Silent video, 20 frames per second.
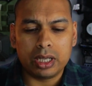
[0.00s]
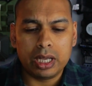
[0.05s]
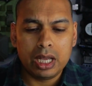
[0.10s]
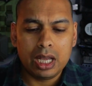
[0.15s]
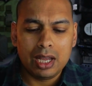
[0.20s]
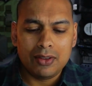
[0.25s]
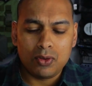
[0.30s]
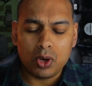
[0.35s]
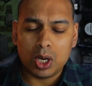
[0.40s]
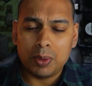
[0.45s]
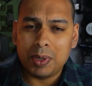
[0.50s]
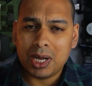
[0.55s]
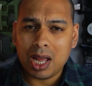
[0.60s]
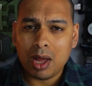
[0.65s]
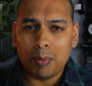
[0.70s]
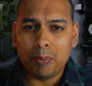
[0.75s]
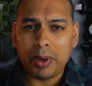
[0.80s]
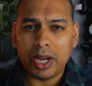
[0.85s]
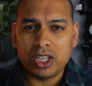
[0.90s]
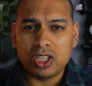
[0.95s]
If you want to
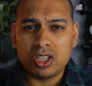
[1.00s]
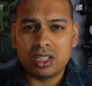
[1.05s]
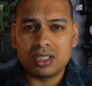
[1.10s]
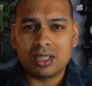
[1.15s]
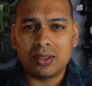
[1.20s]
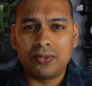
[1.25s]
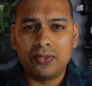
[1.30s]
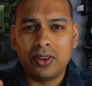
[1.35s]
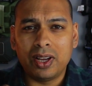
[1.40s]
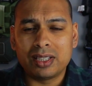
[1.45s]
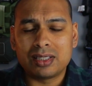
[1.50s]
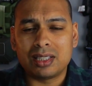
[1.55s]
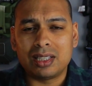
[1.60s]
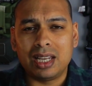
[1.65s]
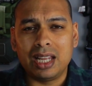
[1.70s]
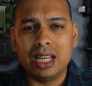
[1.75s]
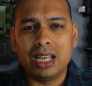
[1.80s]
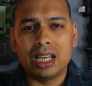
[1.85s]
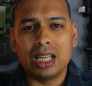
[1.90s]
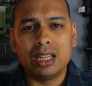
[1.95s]
become a patron, it's the first
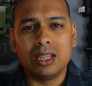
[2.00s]
link